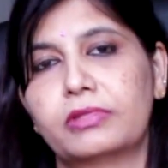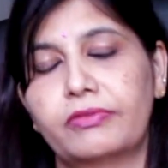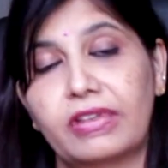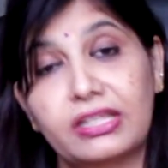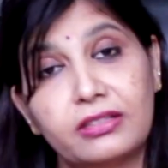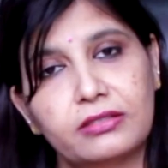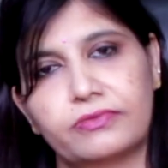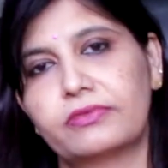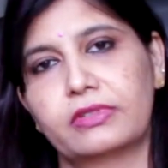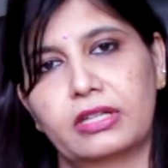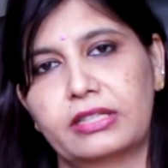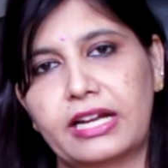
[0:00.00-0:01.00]
when
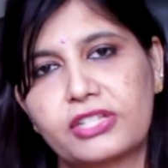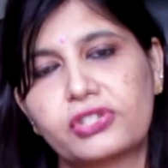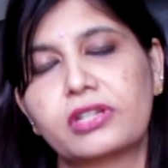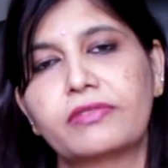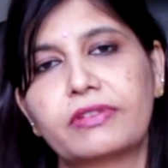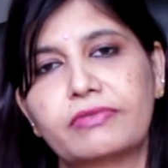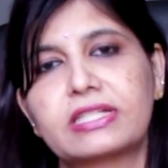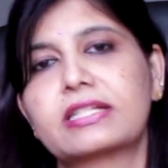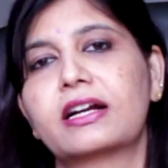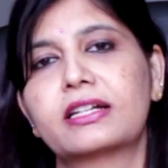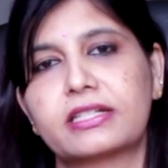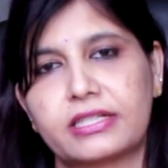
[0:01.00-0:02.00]
naturally when we
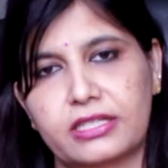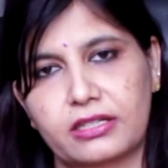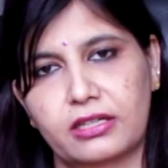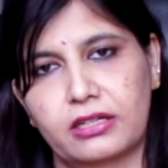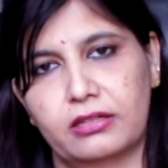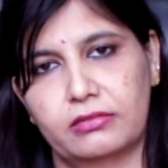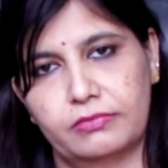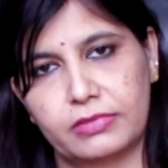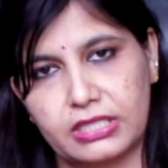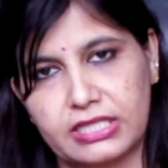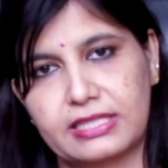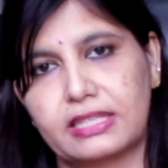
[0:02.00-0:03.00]
start treating a
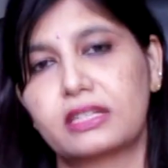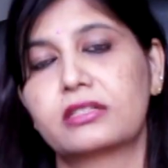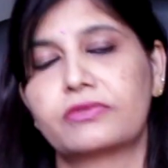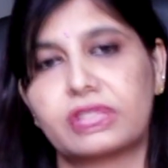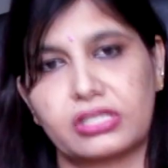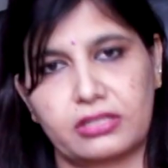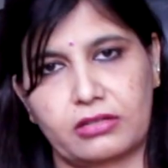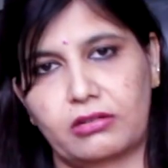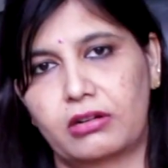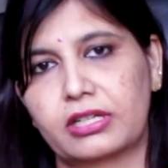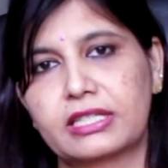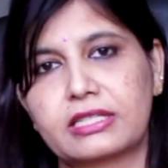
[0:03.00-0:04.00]
disease which is a
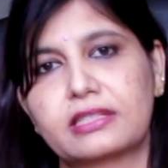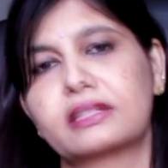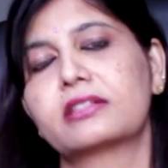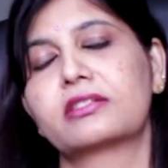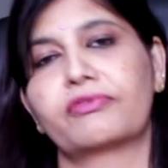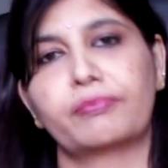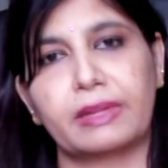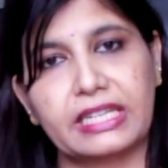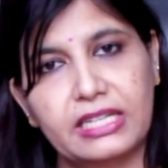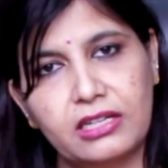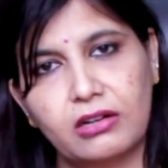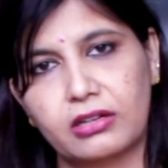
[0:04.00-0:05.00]
chronic disease of
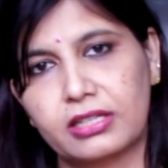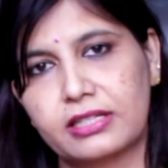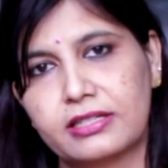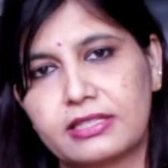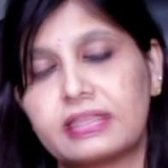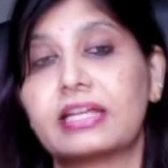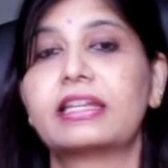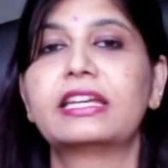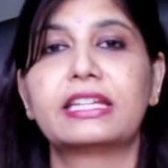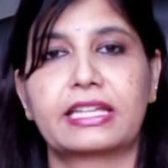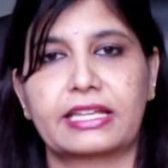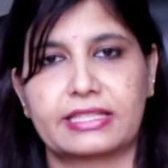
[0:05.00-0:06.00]
many long years then
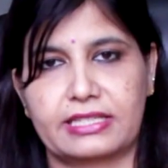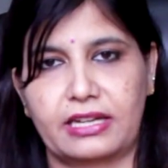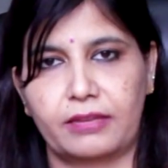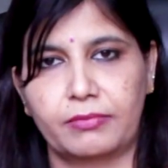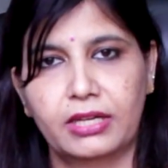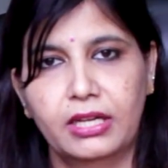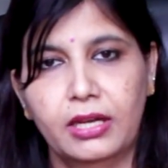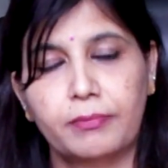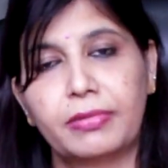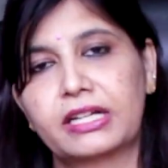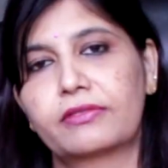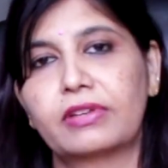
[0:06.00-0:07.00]
it takes time
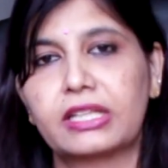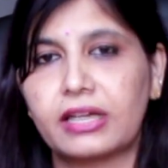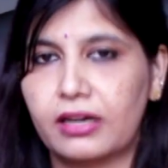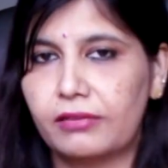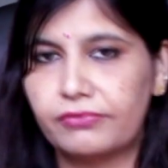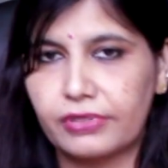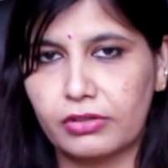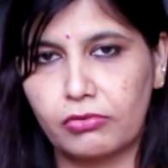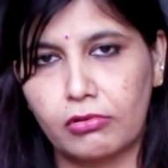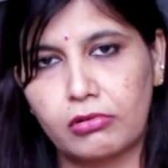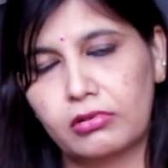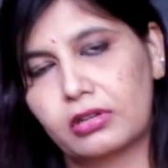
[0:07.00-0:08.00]
but when they come for
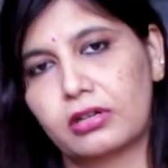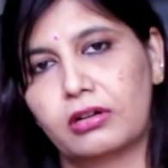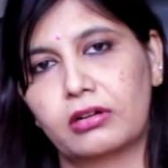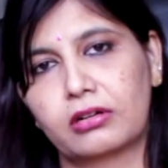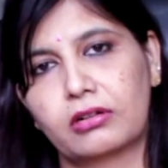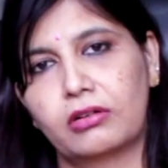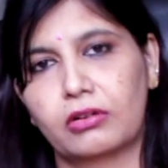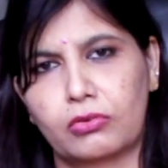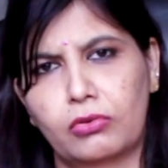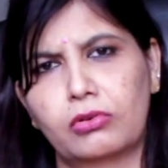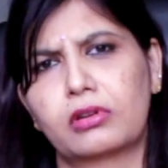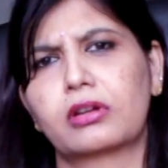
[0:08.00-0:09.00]
cold or
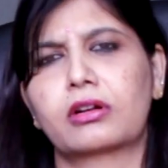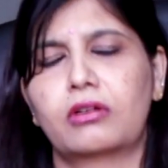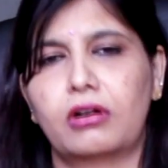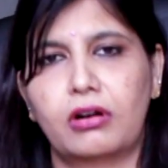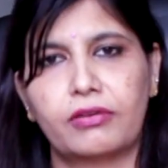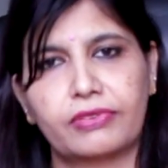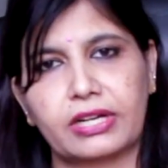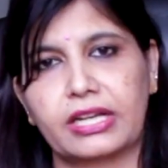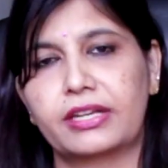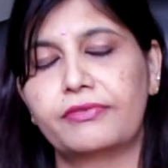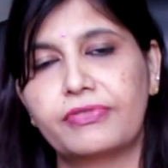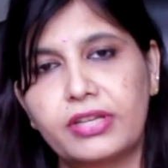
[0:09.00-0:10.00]
cold or cough or
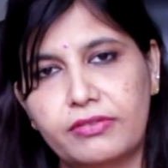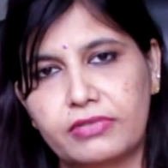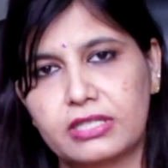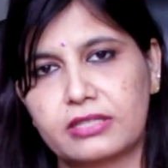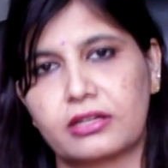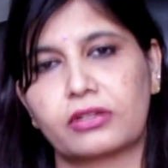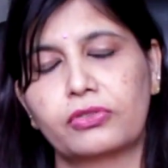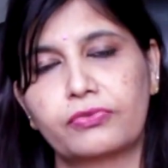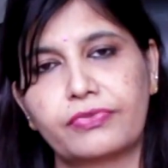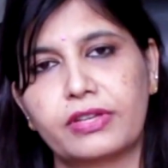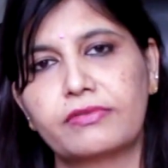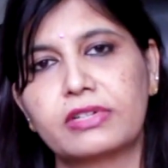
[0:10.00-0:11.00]
any fevers acute
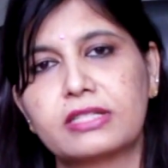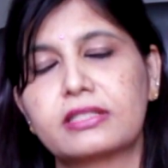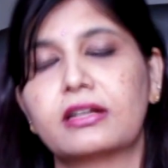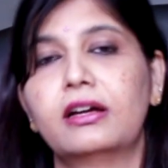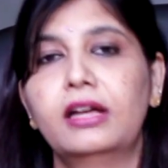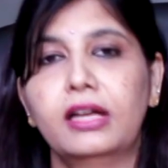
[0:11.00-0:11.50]
fevers uh,